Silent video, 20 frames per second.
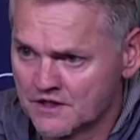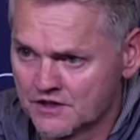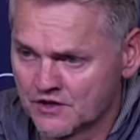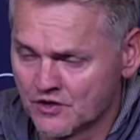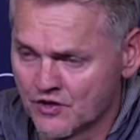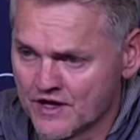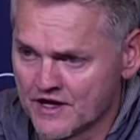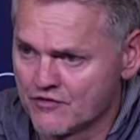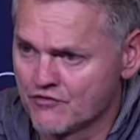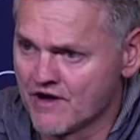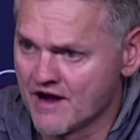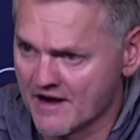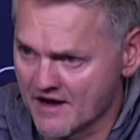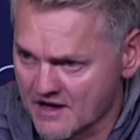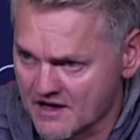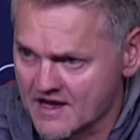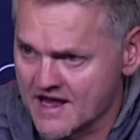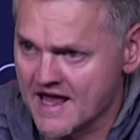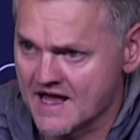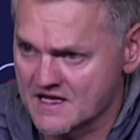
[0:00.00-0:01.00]
You know, he ran
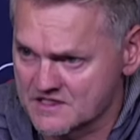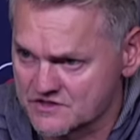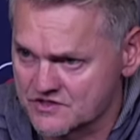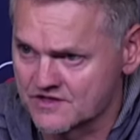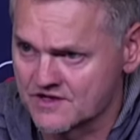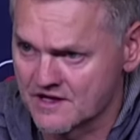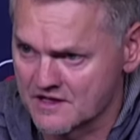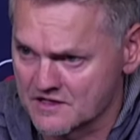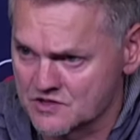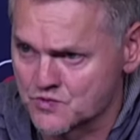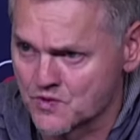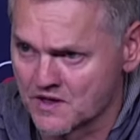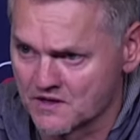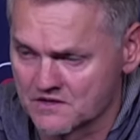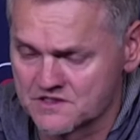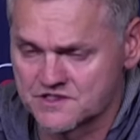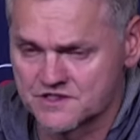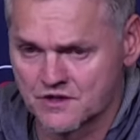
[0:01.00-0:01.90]
out of gas today as well.